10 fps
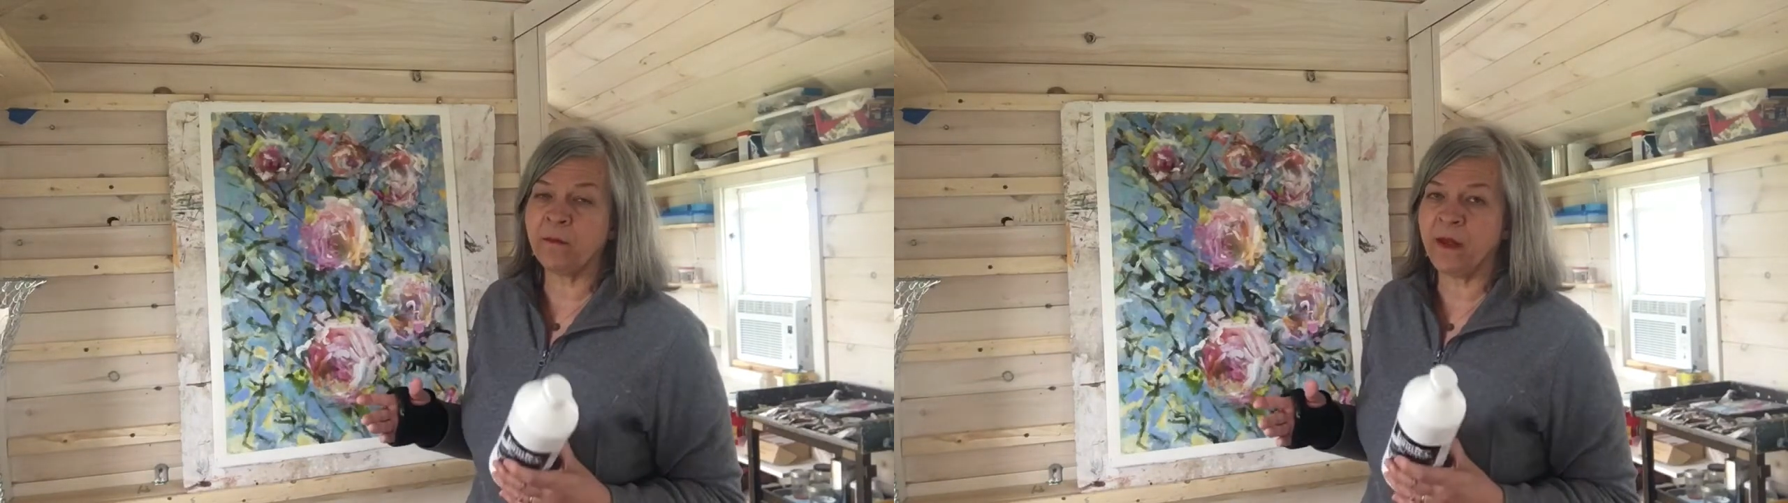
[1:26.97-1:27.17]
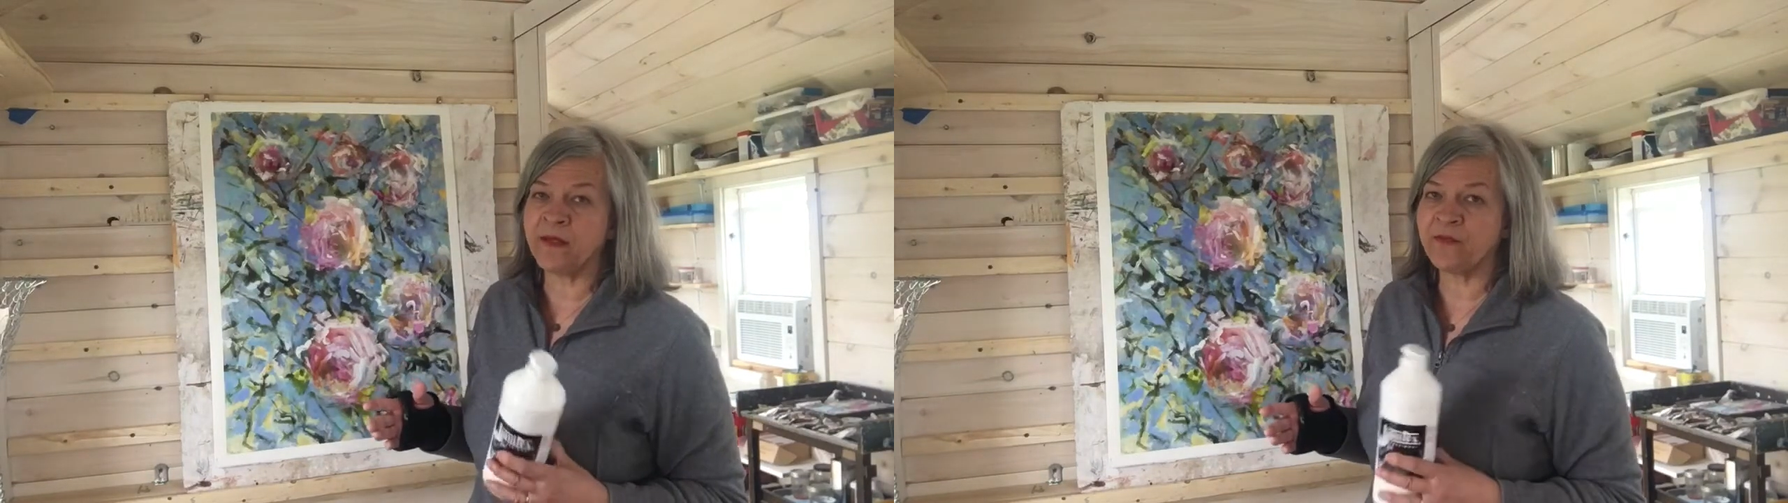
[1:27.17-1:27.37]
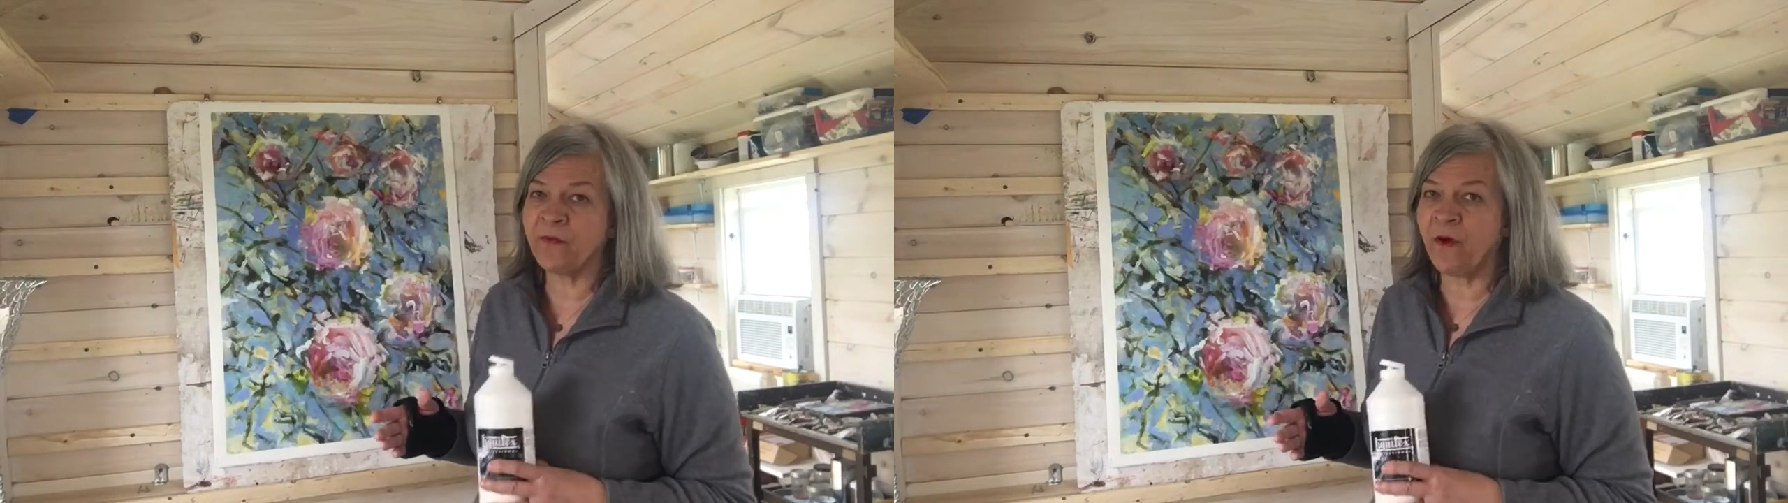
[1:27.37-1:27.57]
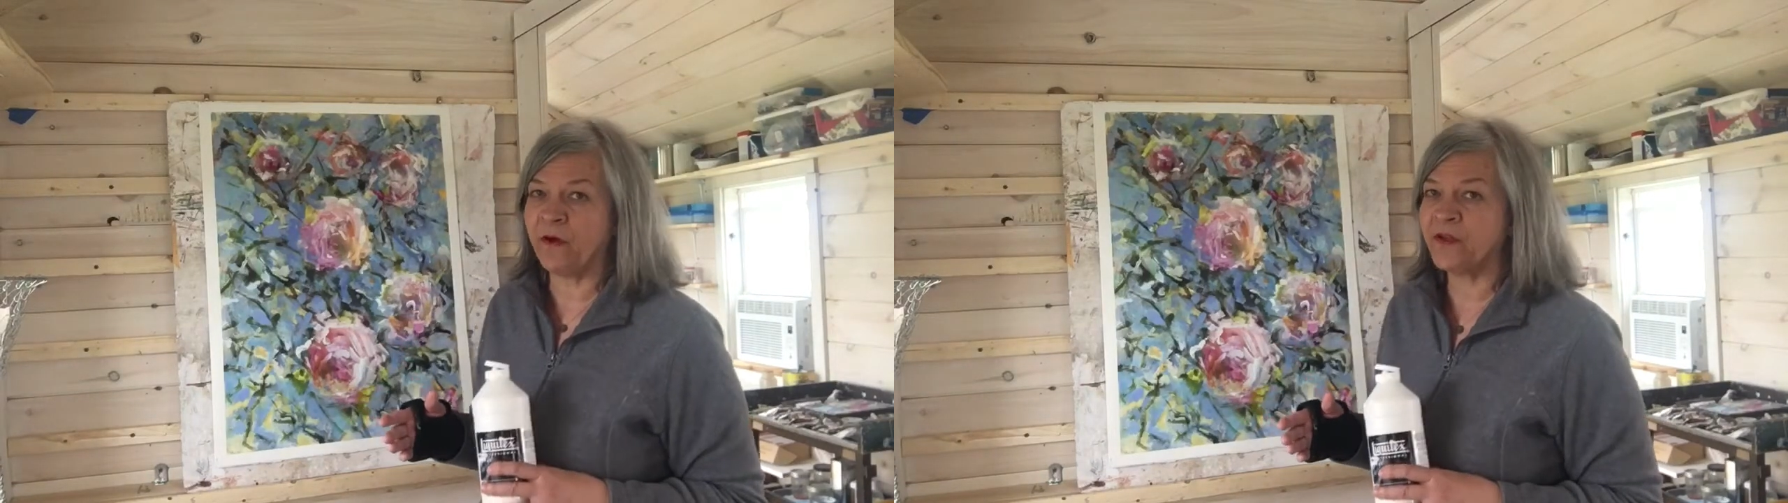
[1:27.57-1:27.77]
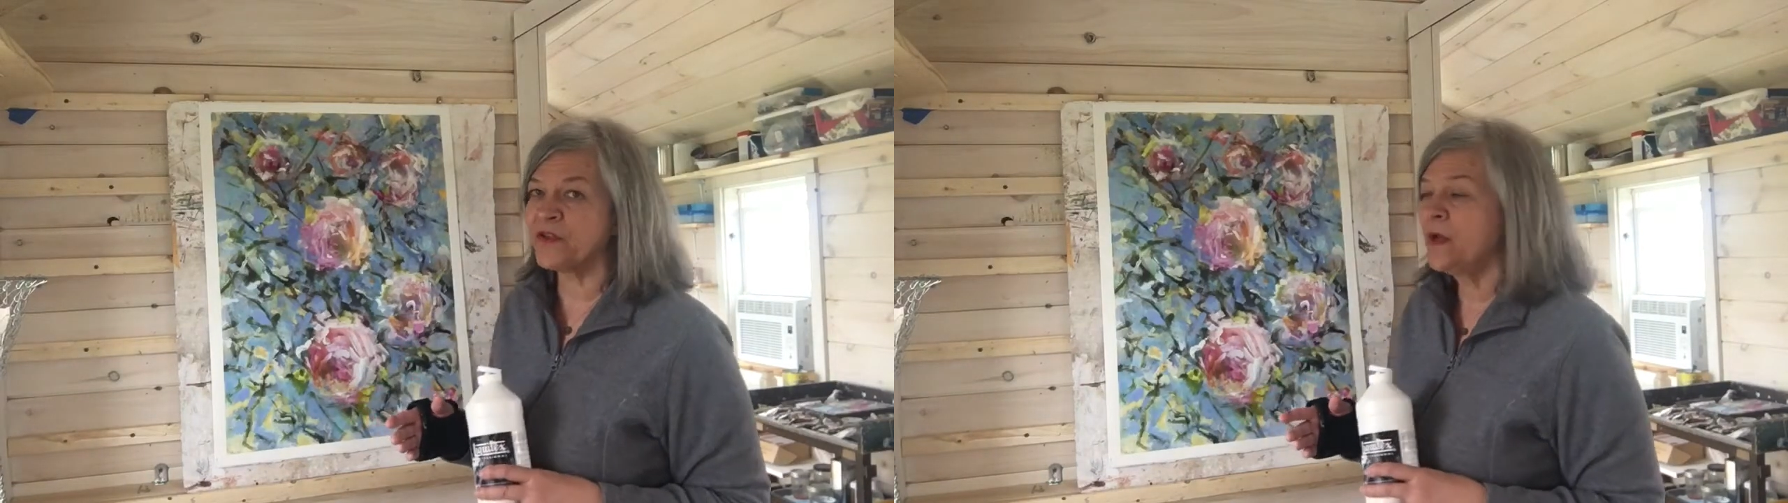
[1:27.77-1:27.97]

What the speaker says: based varnish.